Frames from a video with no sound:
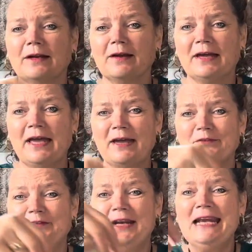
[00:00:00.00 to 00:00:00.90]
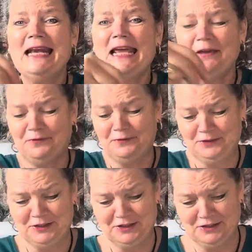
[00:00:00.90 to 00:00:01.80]
I have
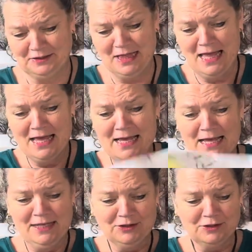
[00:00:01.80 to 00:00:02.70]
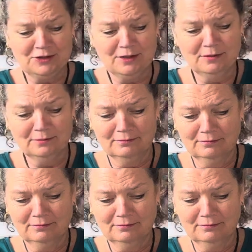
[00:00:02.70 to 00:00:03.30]
left still. So